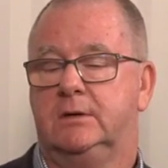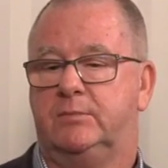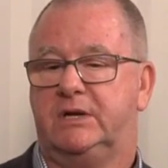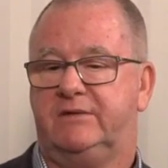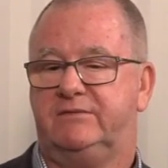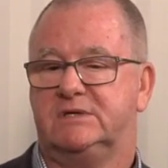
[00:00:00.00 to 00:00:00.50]

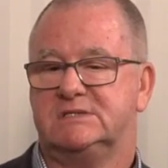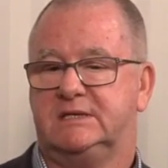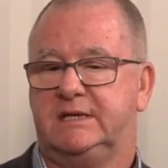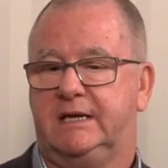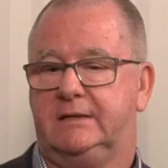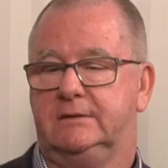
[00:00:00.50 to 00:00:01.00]
But having
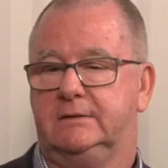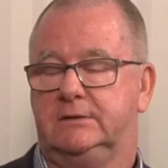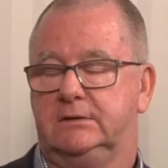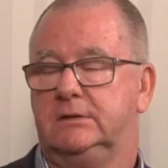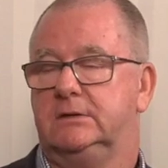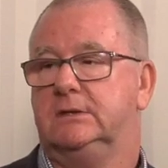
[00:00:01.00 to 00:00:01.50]
said that,
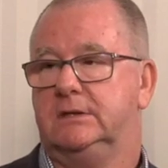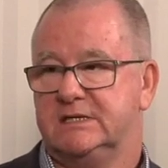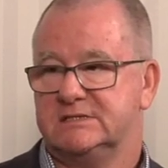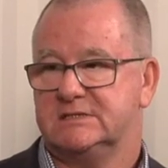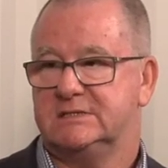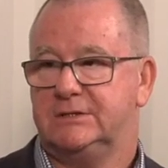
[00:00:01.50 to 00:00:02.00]

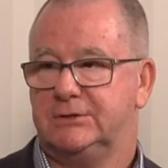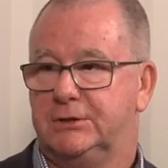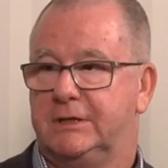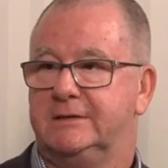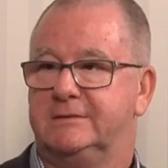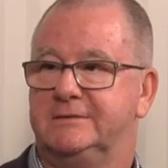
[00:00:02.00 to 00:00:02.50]
as I said
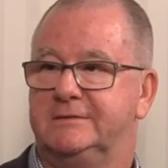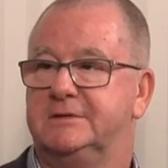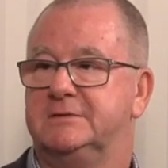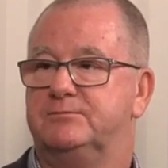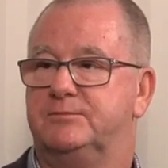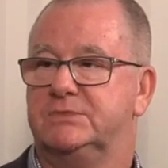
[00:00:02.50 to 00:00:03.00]
earlier,
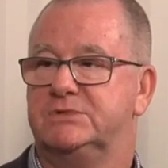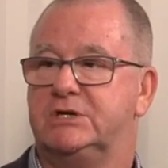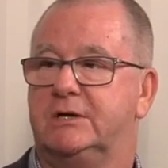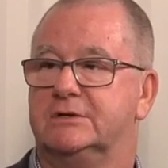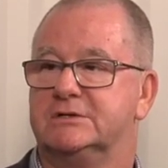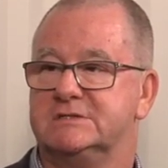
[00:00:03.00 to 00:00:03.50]
the
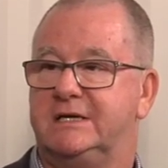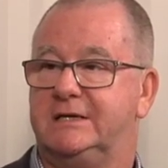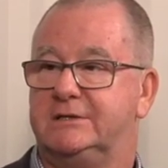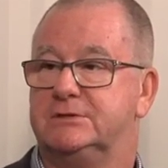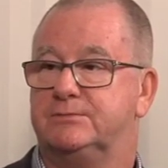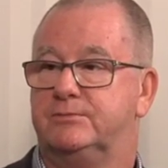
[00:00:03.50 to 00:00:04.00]
shareholders are
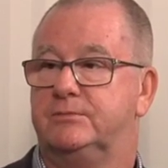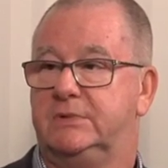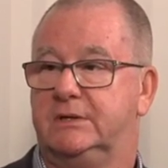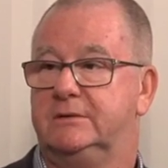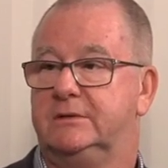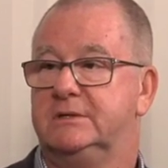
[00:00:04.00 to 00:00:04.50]
here to
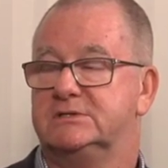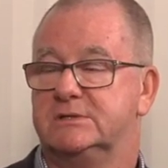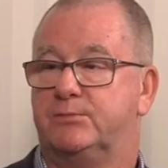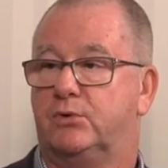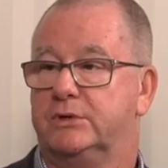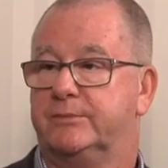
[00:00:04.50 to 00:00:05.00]

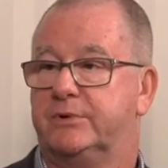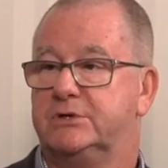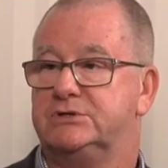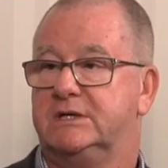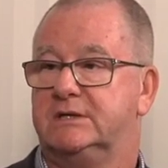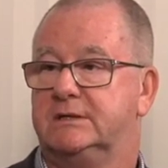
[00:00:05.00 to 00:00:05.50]
support the
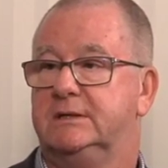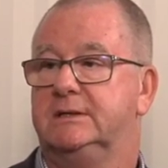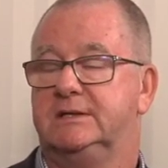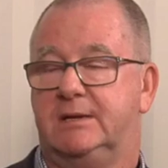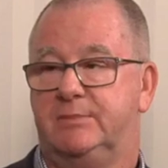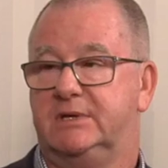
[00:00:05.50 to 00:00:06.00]
project.
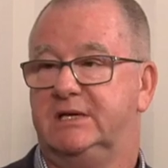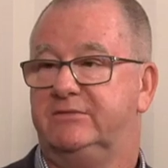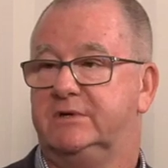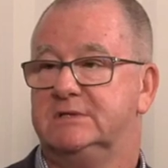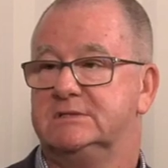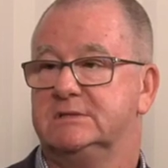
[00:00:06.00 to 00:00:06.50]
They believe
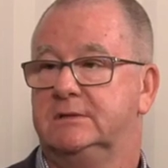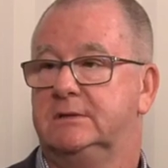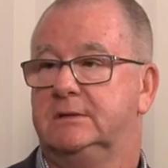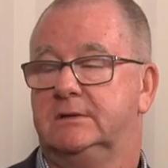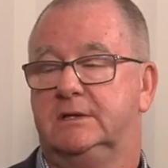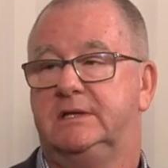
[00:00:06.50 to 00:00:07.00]
in it,
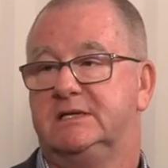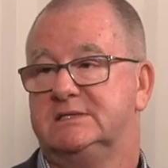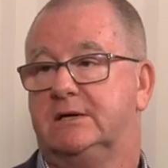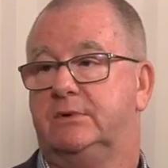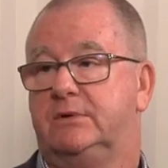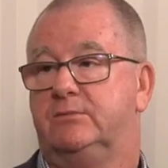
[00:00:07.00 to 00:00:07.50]
and that's
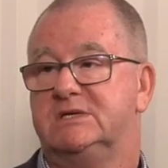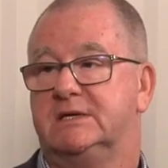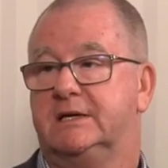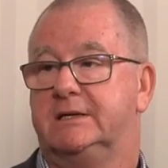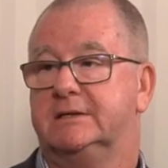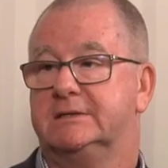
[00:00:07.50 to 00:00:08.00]
how we're
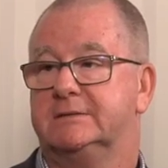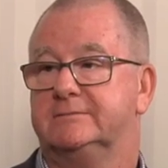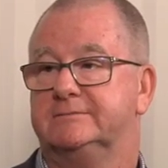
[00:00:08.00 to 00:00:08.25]
mitigating it.